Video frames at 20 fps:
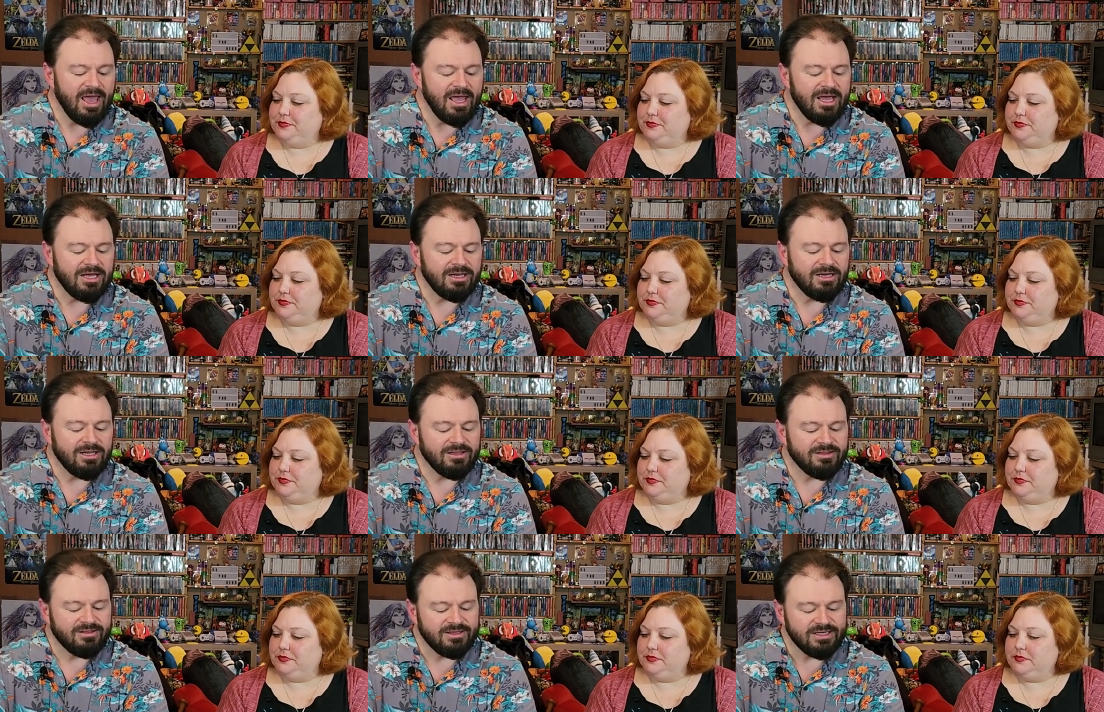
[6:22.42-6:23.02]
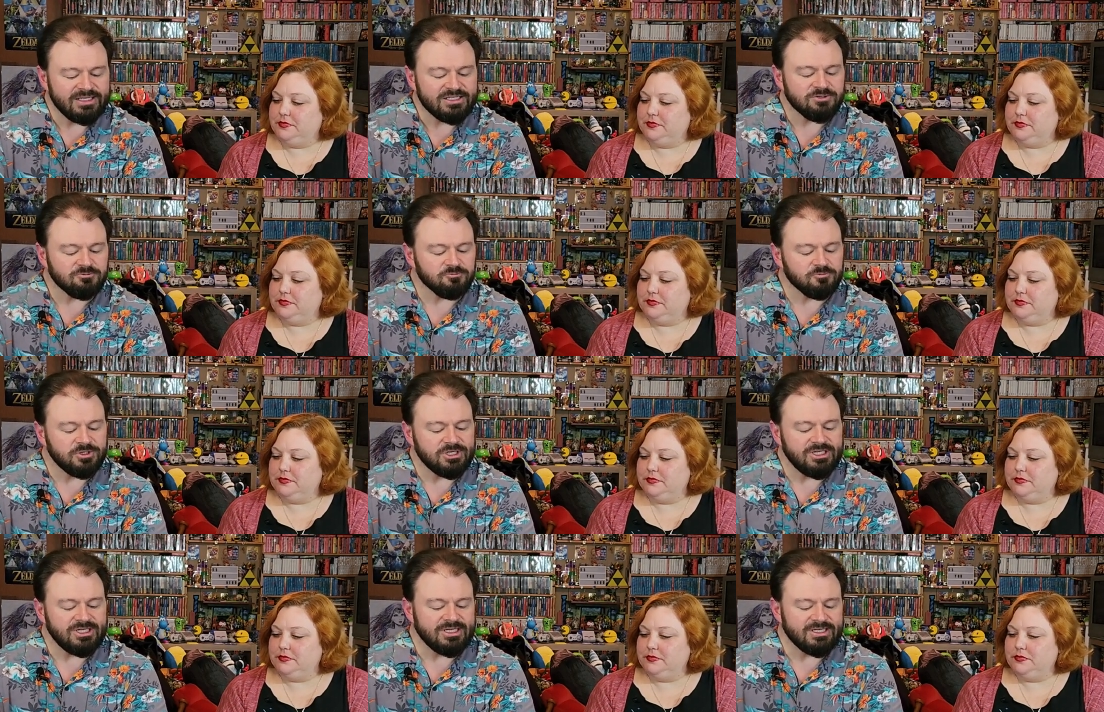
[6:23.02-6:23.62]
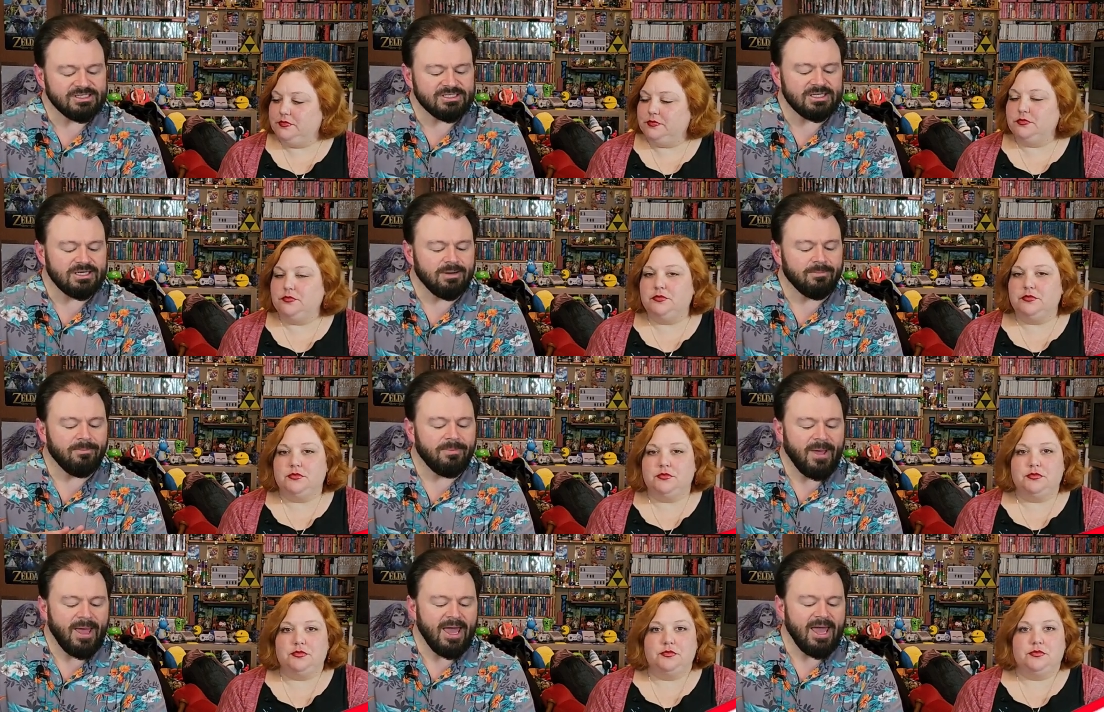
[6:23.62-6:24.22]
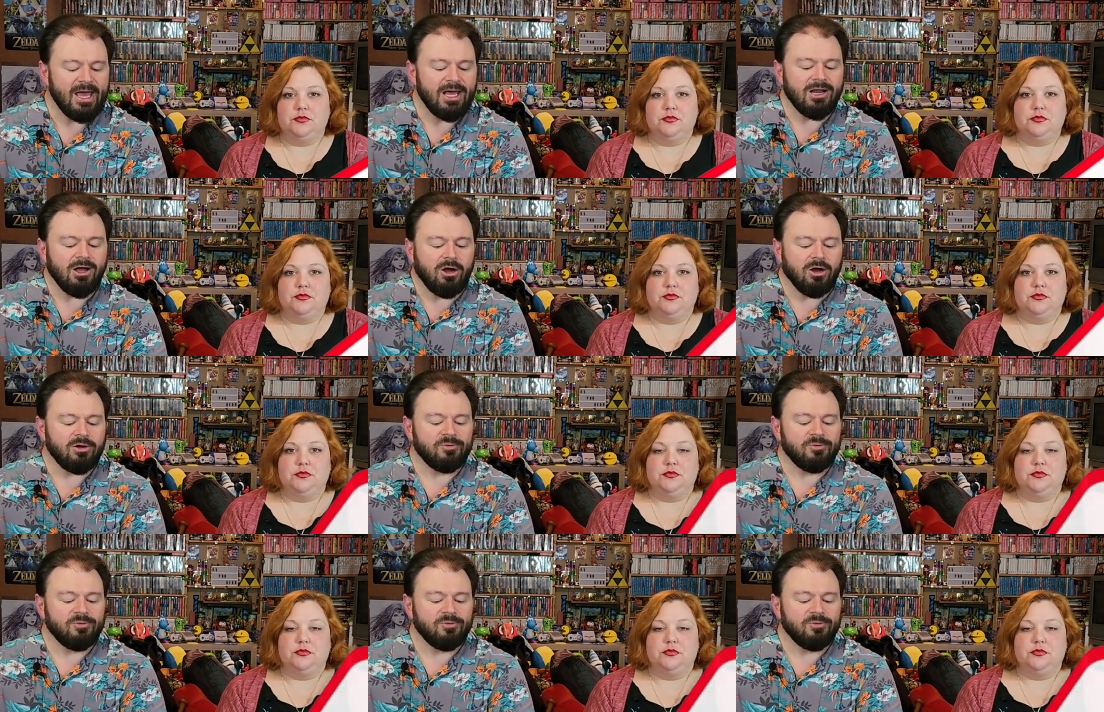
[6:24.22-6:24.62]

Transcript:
Speaker 1: And this really isn't a bad